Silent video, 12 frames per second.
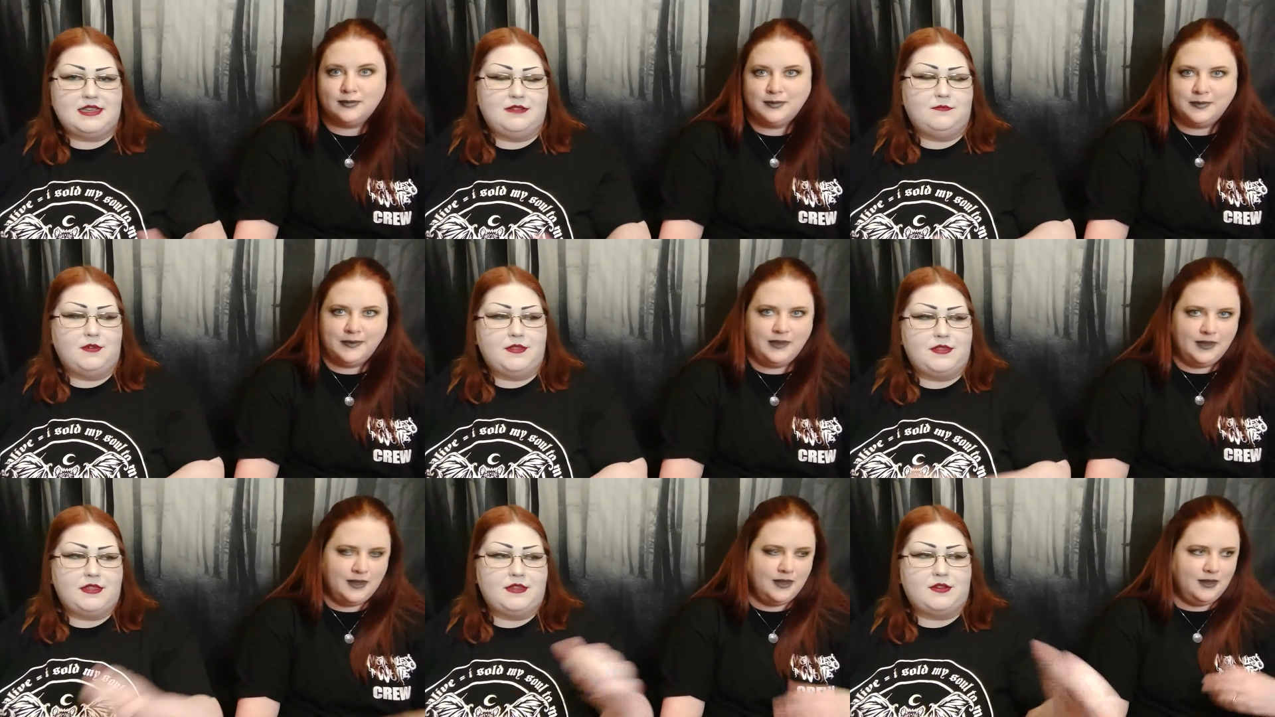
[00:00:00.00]
Speaker 1: in
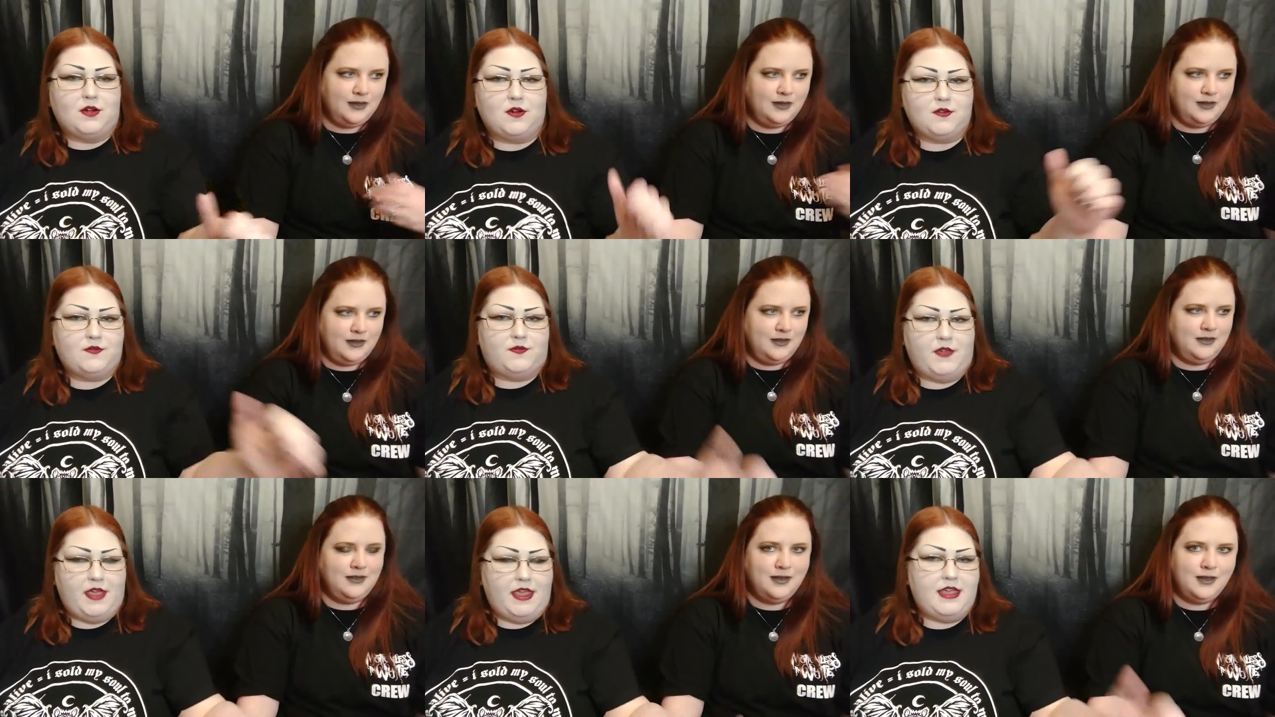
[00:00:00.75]
with the dark
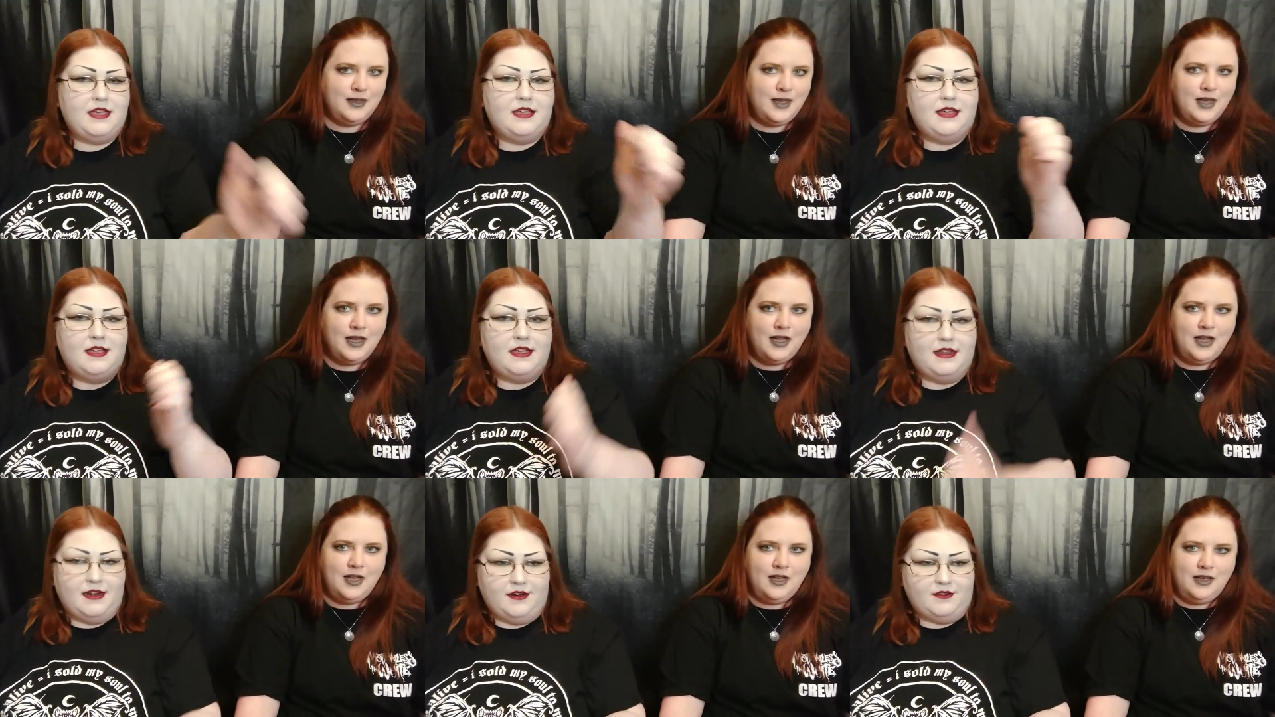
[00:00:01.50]
fae
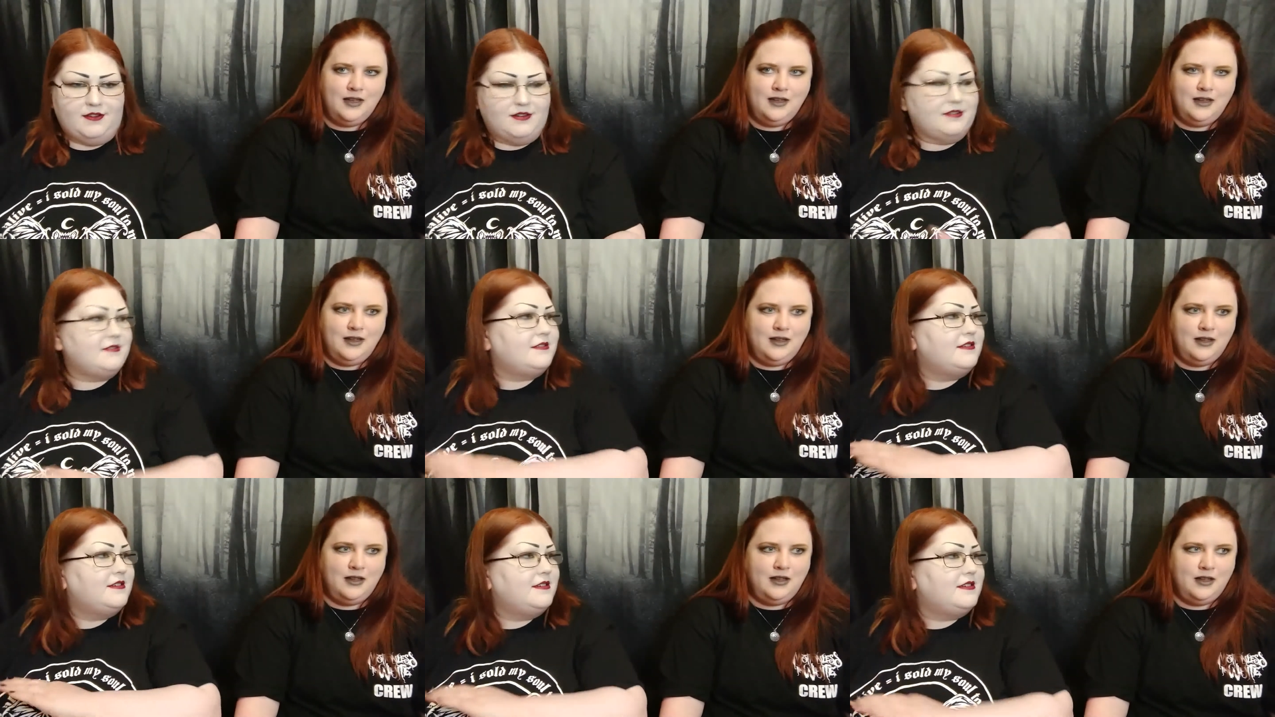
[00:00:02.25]
in Ireland.
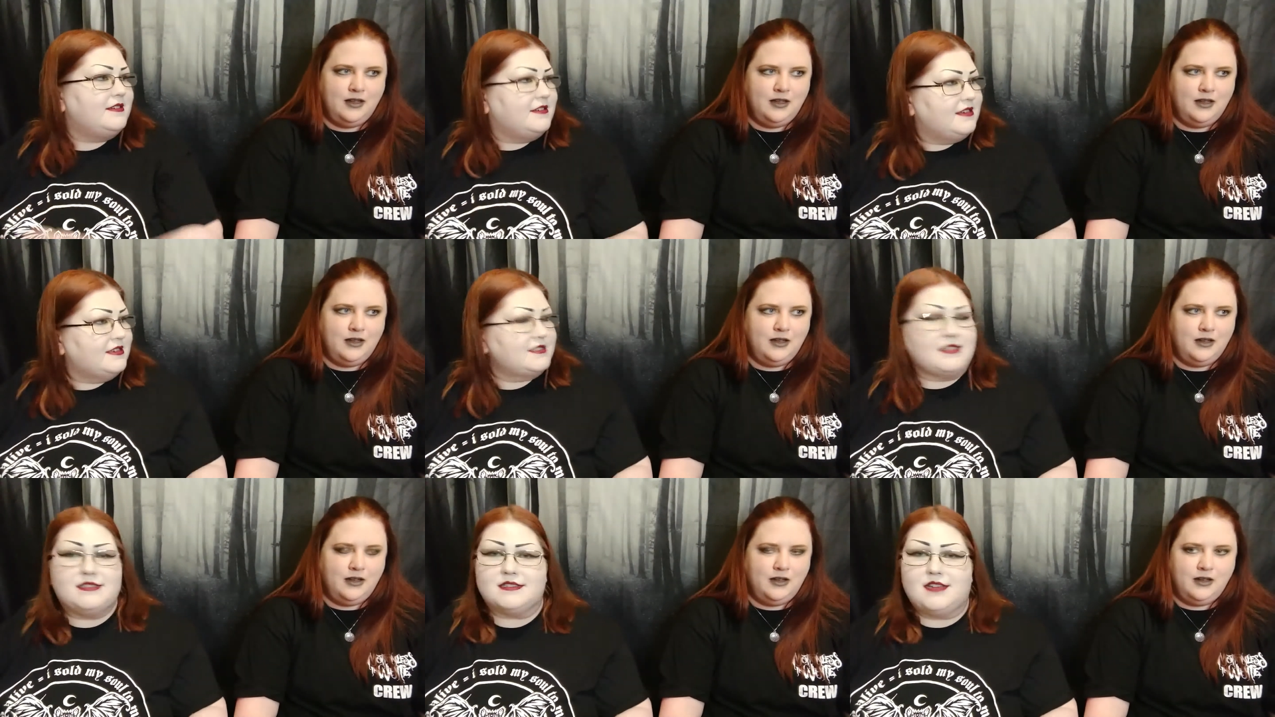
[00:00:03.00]

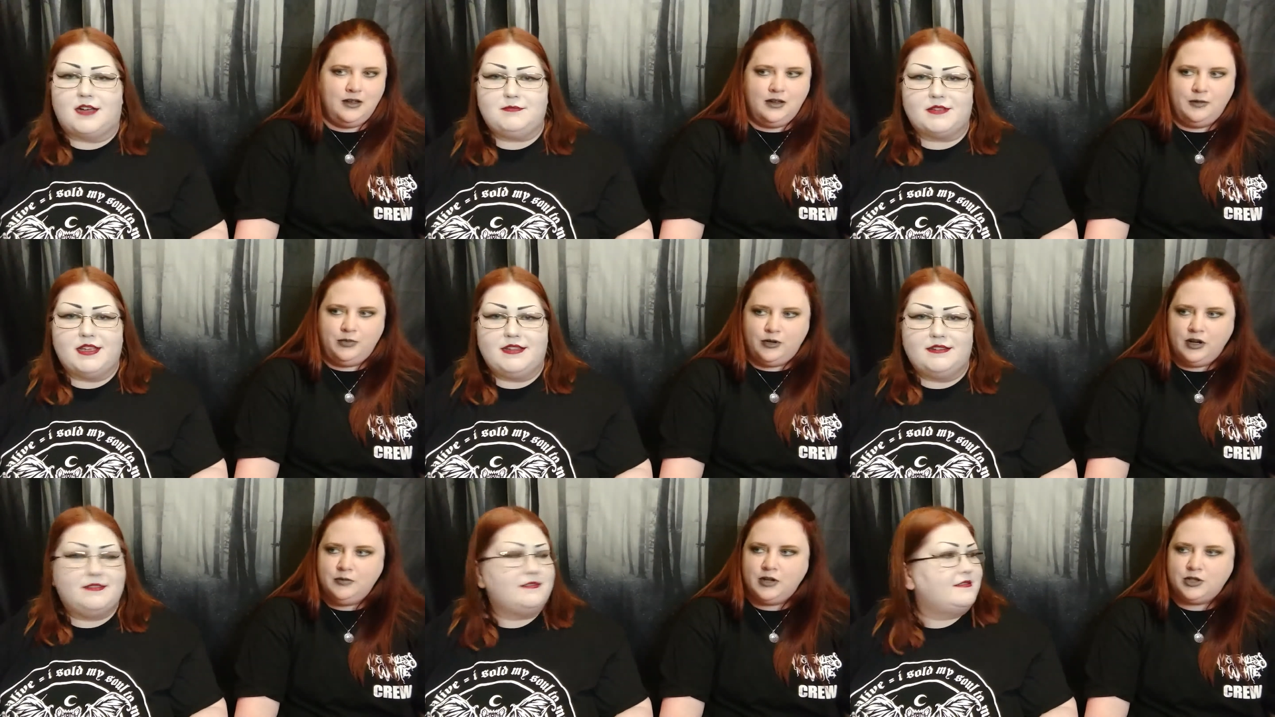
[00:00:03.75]
Because this is complicated.
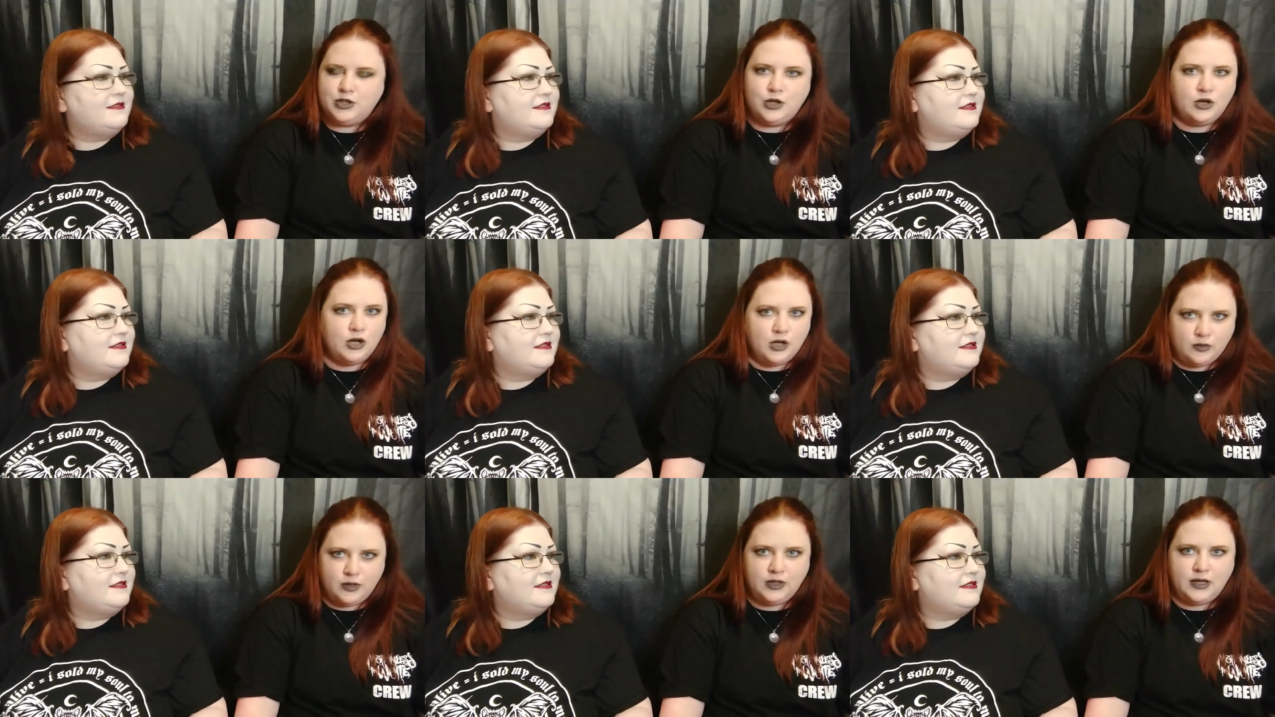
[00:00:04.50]
Speaker 2: Pretty much they're
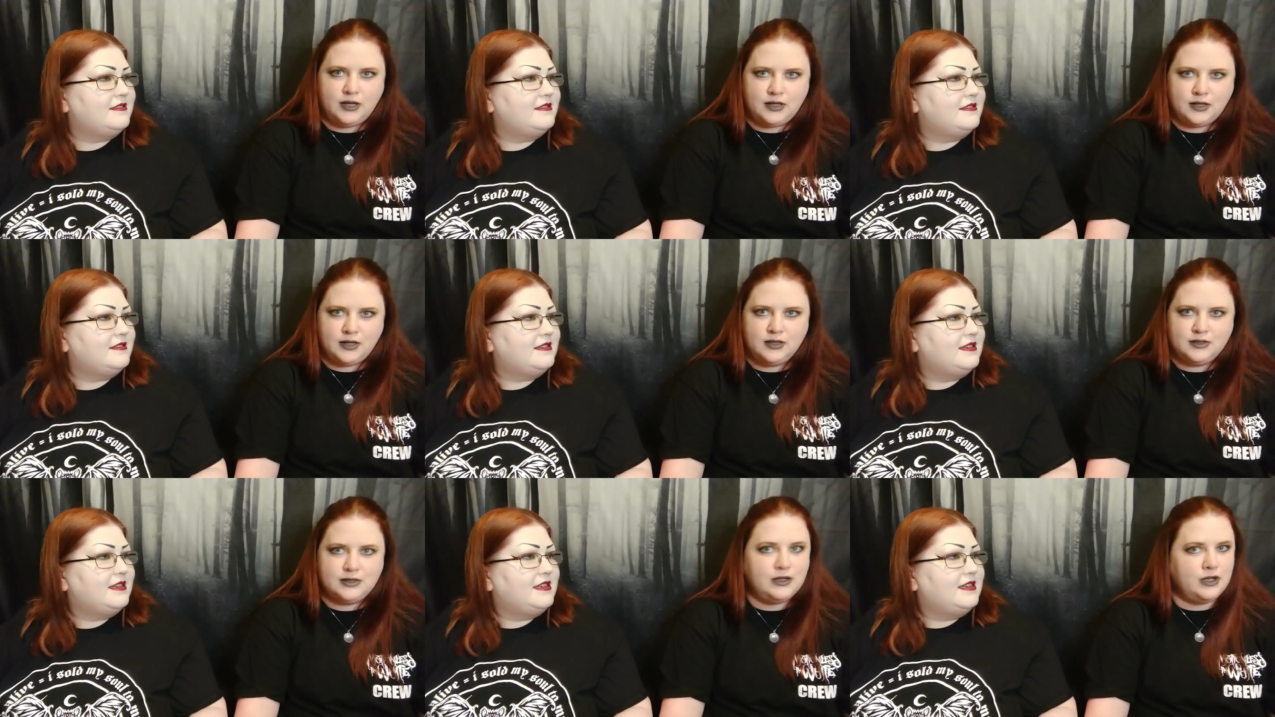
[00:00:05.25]
all related,
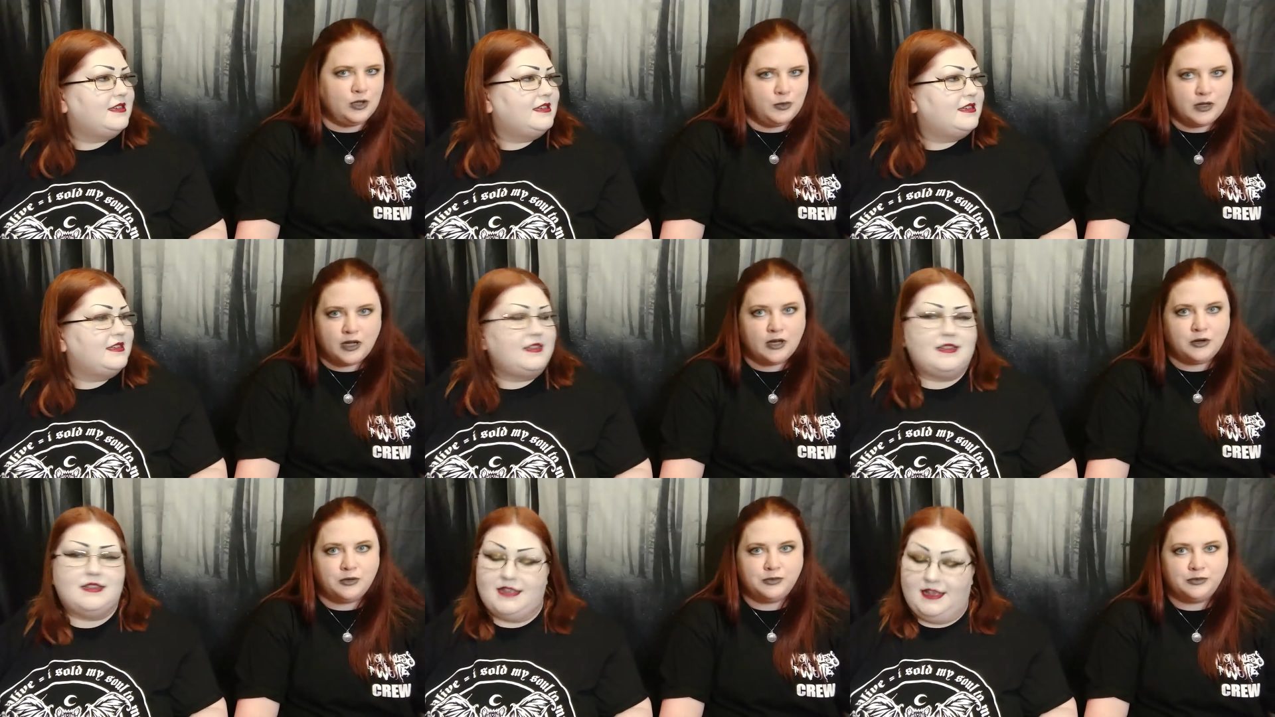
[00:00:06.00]
so here we
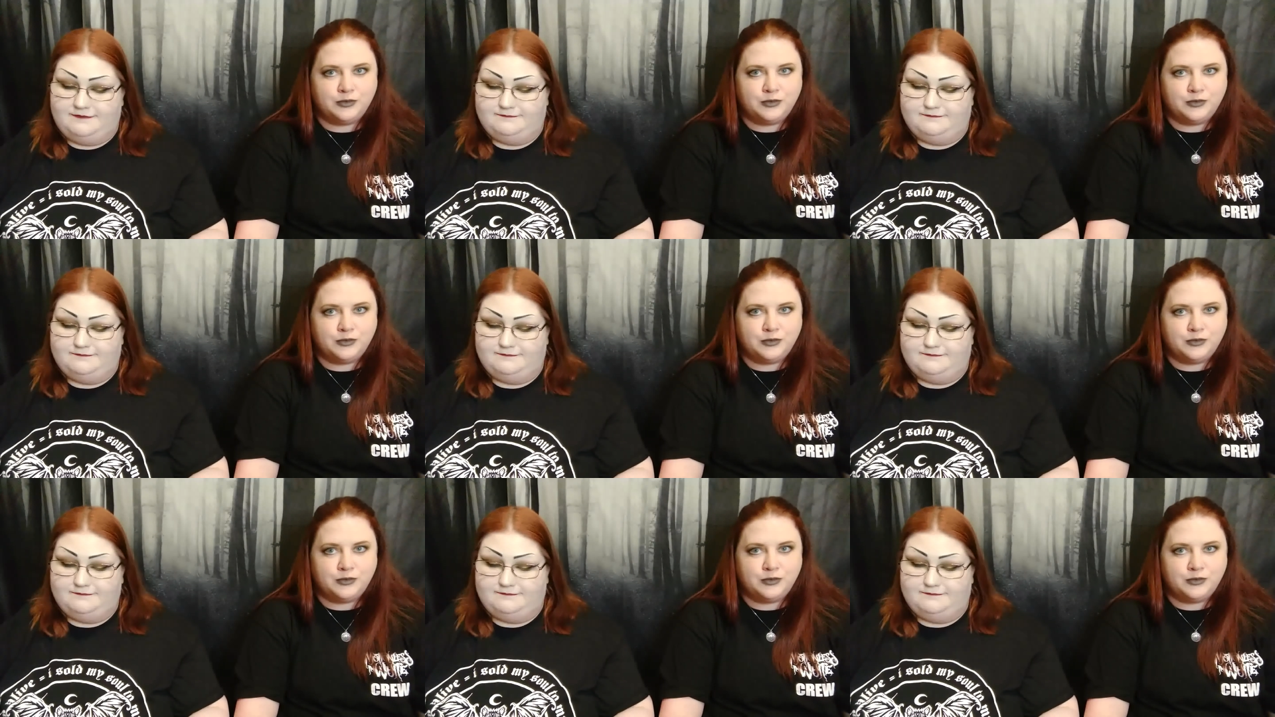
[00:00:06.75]
go.
Speaker 1: Yeah.